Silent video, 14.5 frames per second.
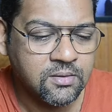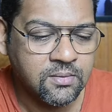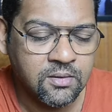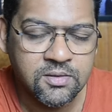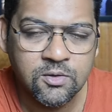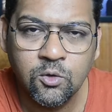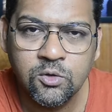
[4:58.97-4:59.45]

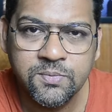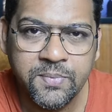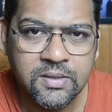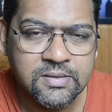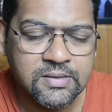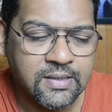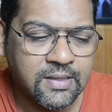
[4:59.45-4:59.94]
the slow
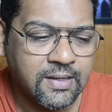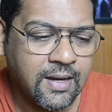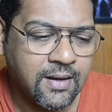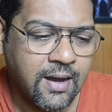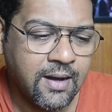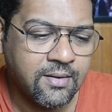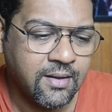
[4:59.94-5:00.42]
speed sync
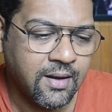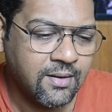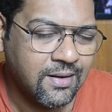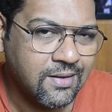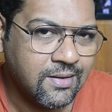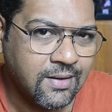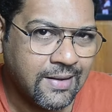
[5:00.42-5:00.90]
can add
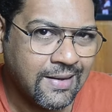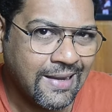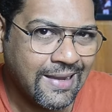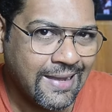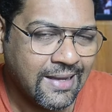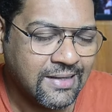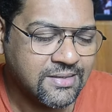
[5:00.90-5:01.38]
that little
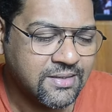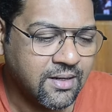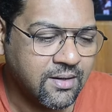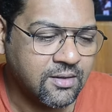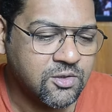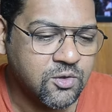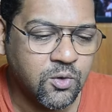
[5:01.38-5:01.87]

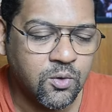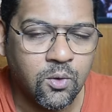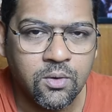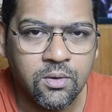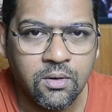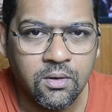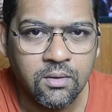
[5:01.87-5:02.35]
extra touch to
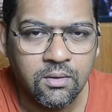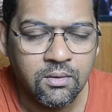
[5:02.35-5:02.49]
your,